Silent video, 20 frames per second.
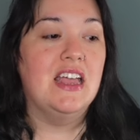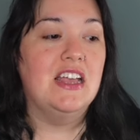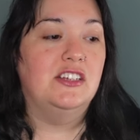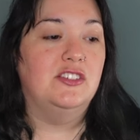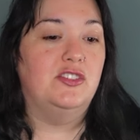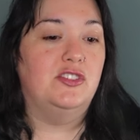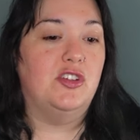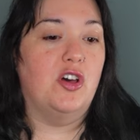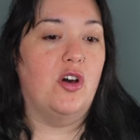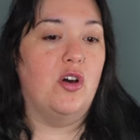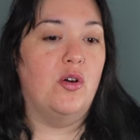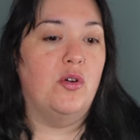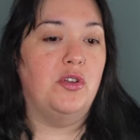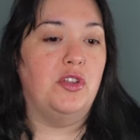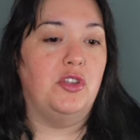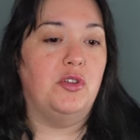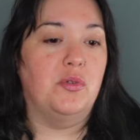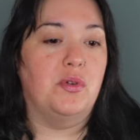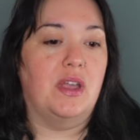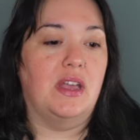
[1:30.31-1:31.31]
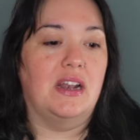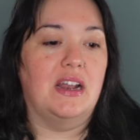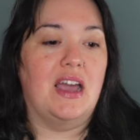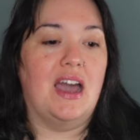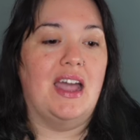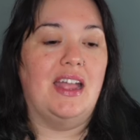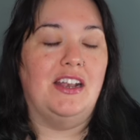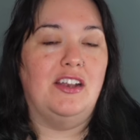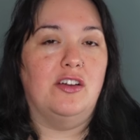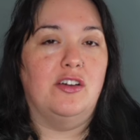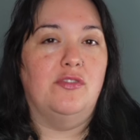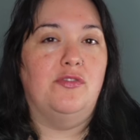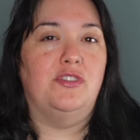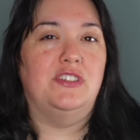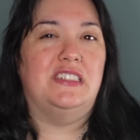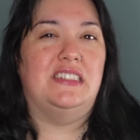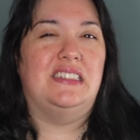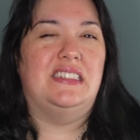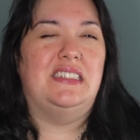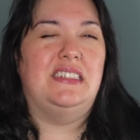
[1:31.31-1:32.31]
so you can kind of
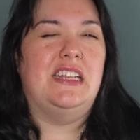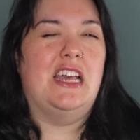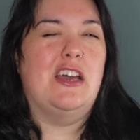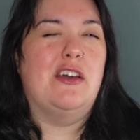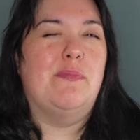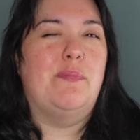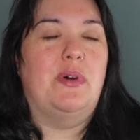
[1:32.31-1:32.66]
step